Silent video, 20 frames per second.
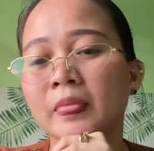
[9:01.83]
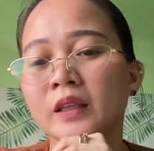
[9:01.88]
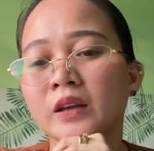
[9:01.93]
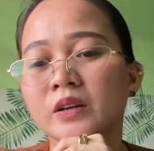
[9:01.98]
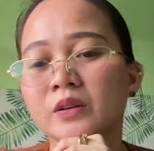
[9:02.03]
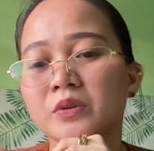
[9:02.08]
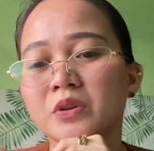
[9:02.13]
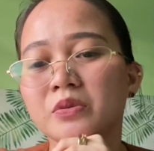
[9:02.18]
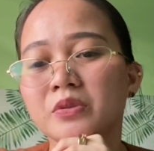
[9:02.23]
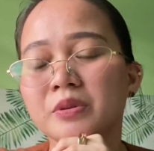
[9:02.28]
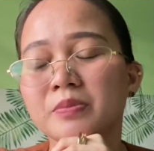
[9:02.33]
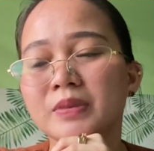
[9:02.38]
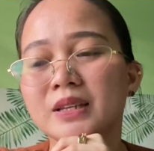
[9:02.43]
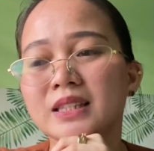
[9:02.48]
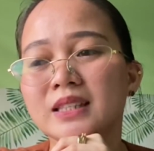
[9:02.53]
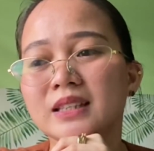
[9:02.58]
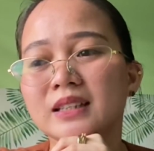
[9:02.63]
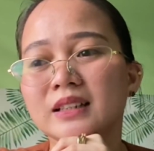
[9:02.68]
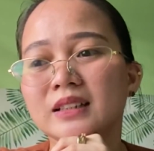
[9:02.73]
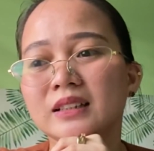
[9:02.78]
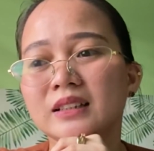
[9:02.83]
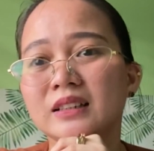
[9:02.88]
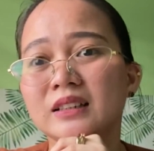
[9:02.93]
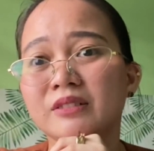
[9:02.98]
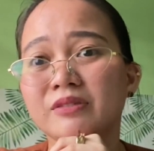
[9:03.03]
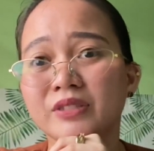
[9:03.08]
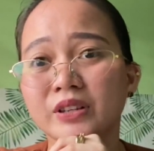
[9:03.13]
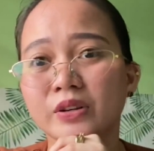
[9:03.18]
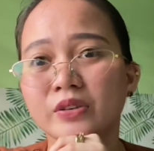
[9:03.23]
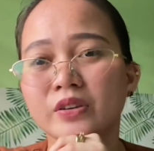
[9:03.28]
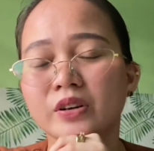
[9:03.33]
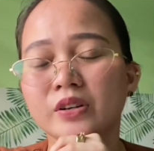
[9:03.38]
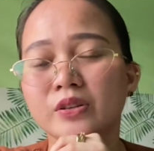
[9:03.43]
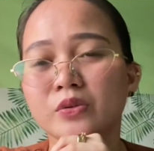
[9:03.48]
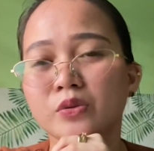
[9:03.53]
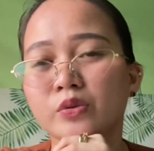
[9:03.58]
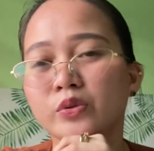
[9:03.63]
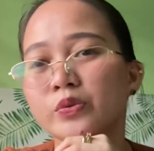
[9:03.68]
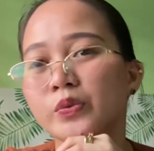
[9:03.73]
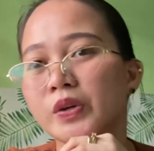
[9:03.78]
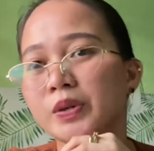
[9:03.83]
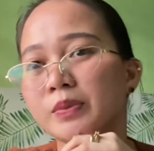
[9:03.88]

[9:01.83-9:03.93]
we were basically living on our own with